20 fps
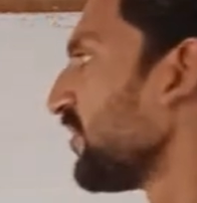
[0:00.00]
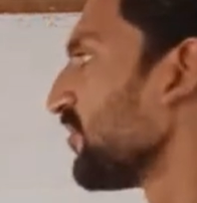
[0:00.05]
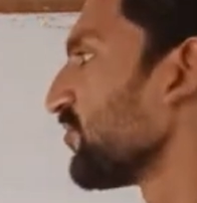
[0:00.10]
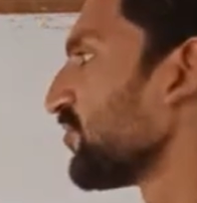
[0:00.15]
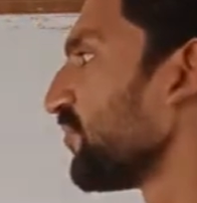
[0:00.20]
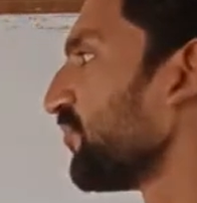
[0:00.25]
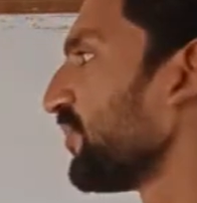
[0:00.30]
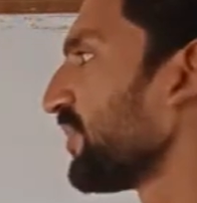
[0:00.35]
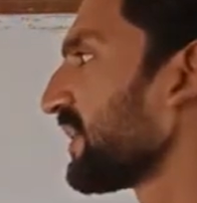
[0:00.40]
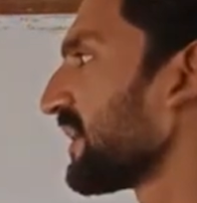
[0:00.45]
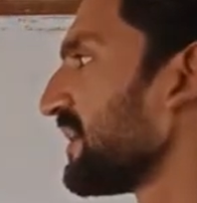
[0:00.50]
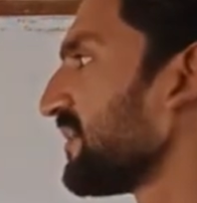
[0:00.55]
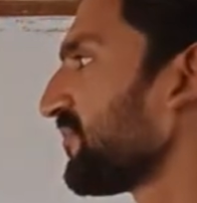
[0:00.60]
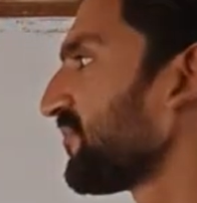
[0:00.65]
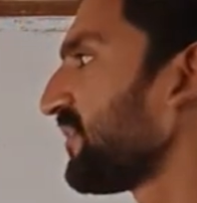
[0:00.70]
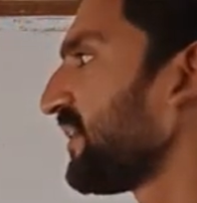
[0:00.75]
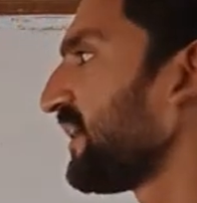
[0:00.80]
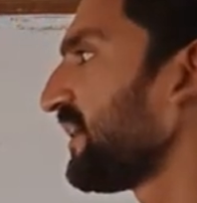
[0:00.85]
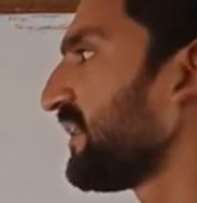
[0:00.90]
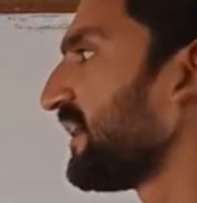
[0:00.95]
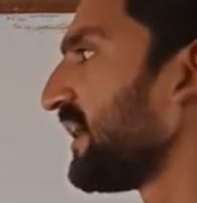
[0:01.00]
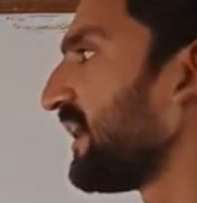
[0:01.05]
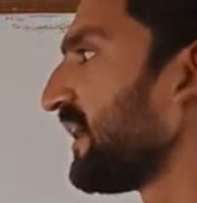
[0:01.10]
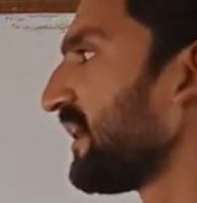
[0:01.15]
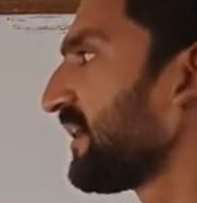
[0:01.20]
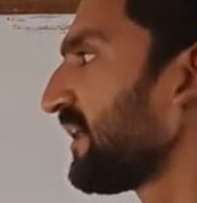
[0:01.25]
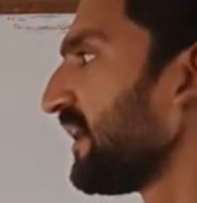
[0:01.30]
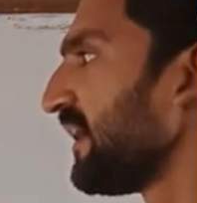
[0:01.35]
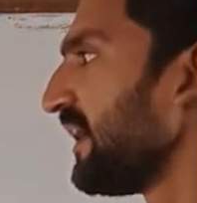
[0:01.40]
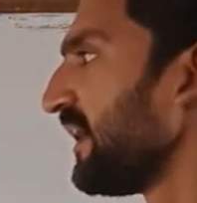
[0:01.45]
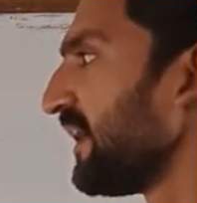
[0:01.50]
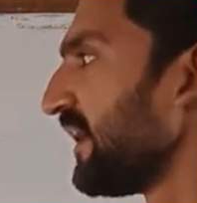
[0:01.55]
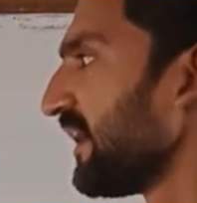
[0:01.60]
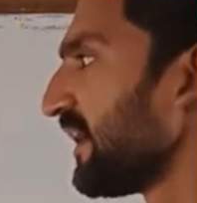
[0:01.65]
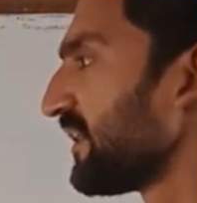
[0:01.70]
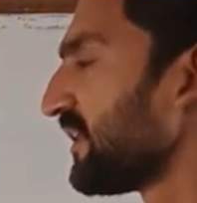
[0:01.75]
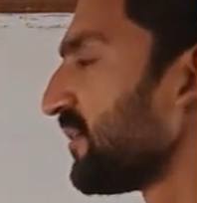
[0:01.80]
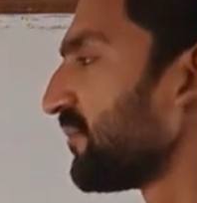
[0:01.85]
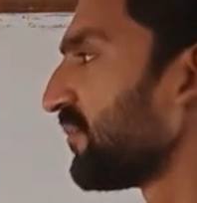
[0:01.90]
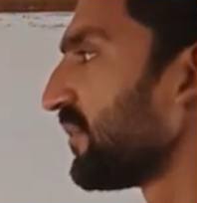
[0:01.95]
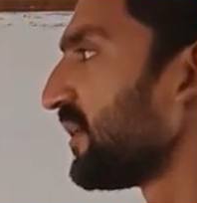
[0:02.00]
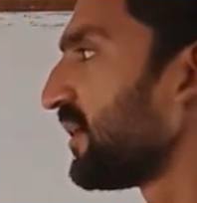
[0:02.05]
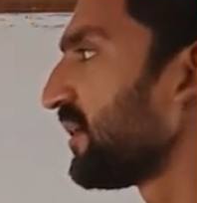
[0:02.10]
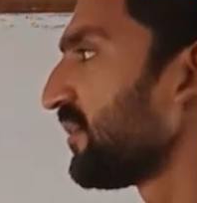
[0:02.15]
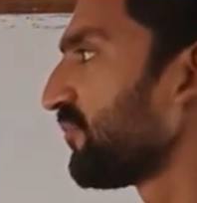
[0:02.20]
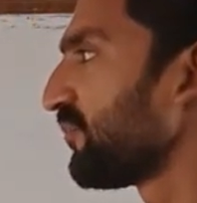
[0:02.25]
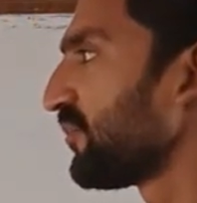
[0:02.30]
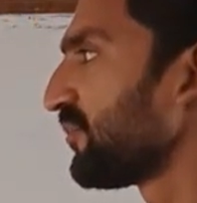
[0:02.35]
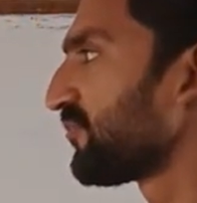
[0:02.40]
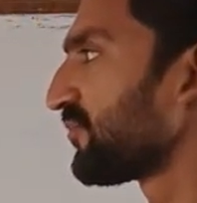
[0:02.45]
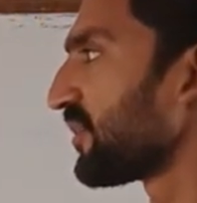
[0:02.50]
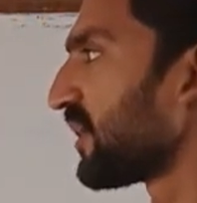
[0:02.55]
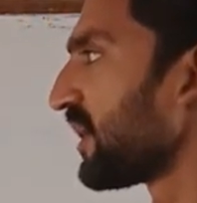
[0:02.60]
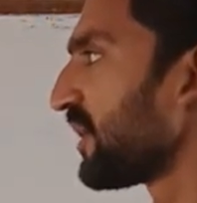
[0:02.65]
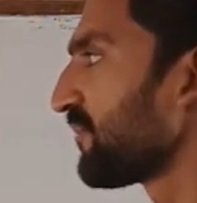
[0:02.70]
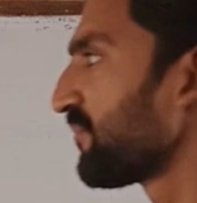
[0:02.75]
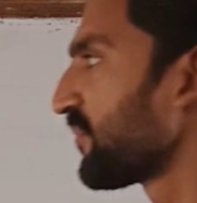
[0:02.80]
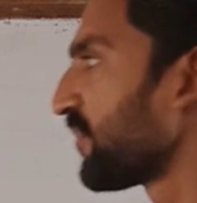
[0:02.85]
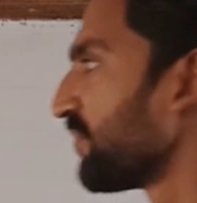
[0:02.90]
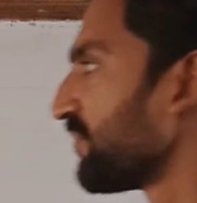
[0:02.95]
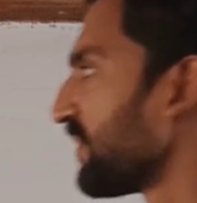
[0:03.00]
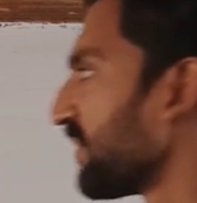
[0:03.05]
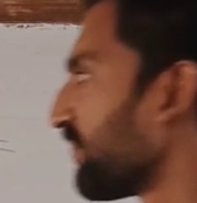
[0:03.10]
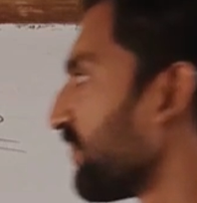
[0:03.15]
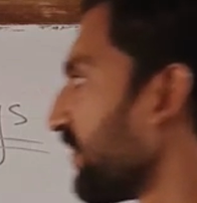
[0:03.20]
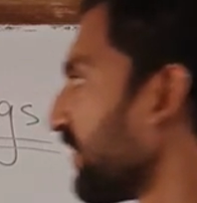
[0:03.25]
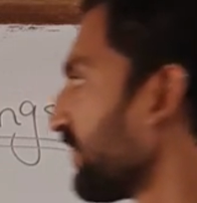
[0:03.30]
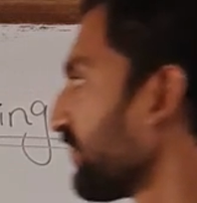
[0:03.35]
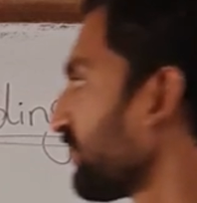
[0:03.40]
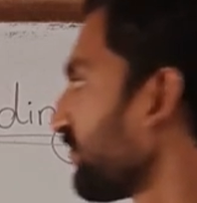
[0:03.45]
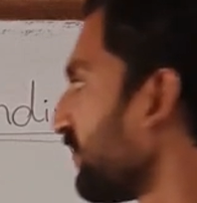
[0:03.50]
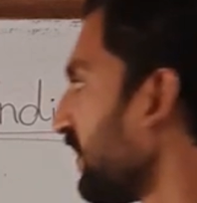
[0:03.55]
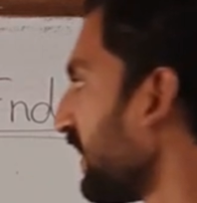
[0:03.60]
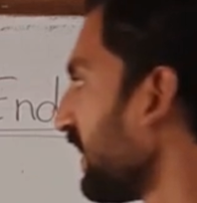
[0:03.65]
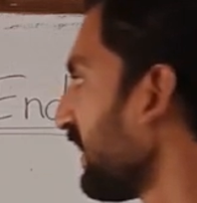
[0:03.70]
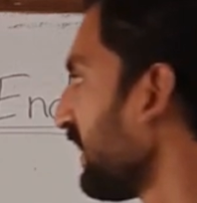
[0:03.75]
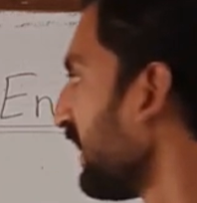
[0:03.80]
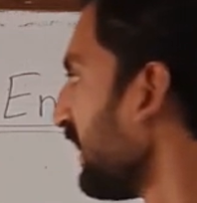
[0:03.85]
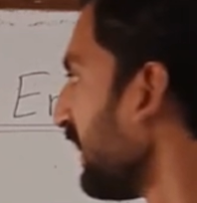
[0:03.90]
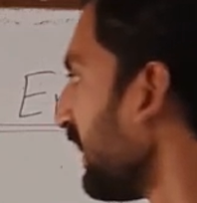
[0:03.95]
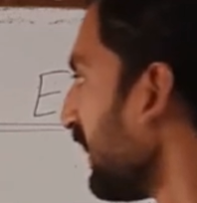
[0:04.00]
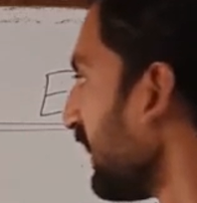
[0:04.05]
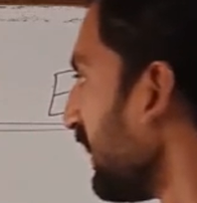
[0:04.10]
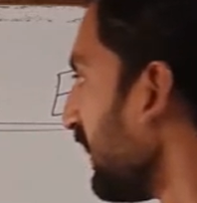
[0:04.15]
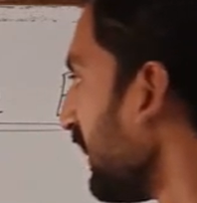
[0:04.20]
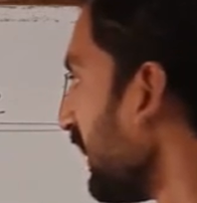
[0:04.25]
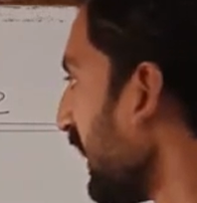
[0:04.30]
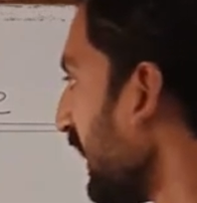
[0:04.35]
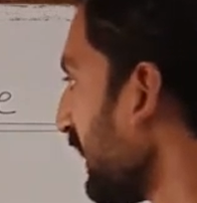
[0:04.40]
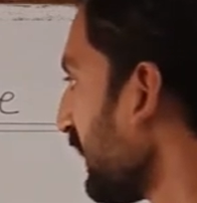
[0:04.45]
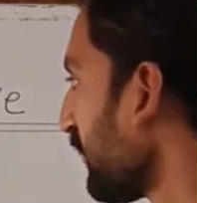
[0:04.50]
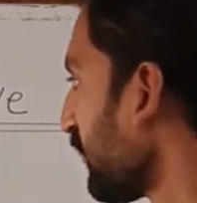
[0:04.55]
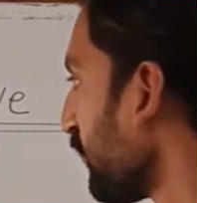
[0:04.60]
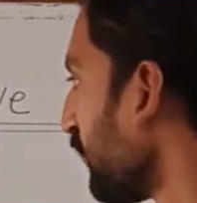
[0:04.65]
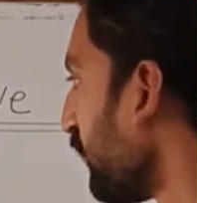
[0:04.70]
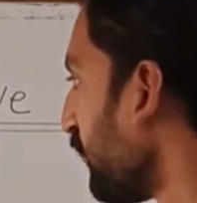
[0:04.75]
So we can say that here the word will start from the first one like